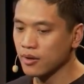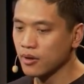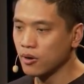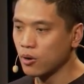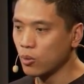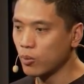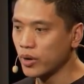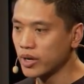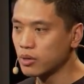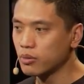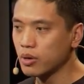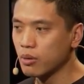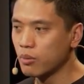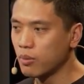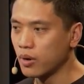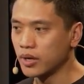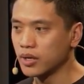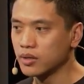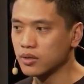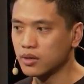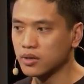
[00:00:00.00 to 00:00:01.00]
whether we
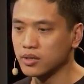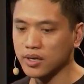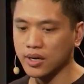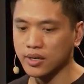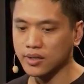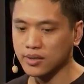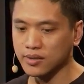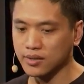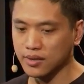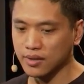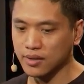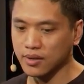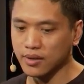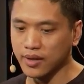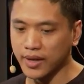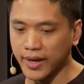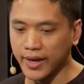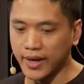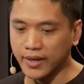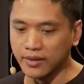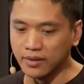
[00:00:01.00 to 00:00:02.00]
want it or not.
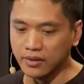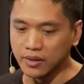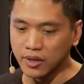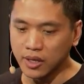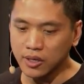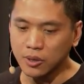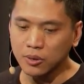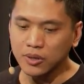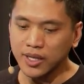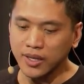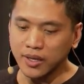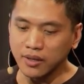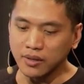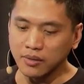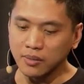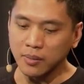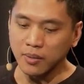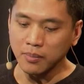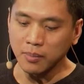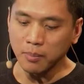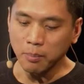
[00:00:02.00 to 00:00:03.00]
And not only
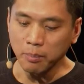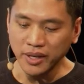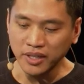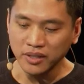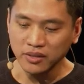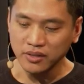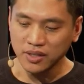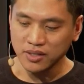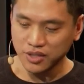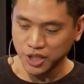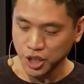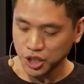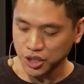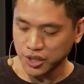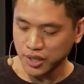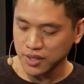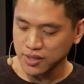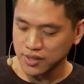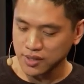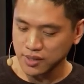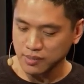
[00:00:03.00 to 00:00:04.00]
making
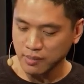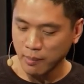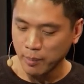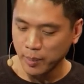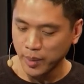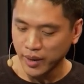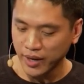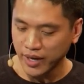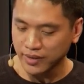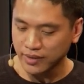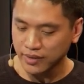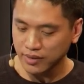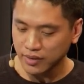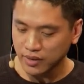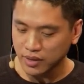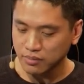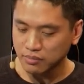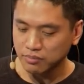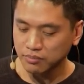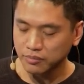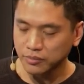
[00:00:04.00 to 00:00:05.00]
decisions, but
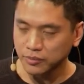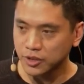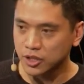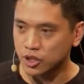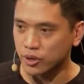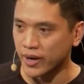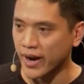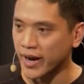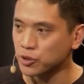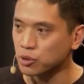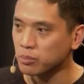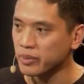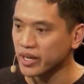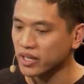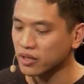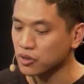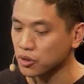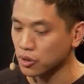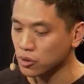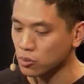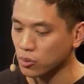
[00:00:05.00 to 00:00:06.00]
trying to
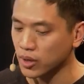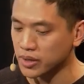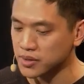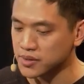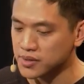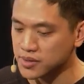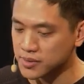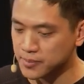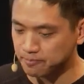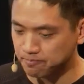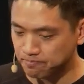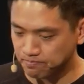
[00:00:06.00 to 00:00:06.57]
make good ones.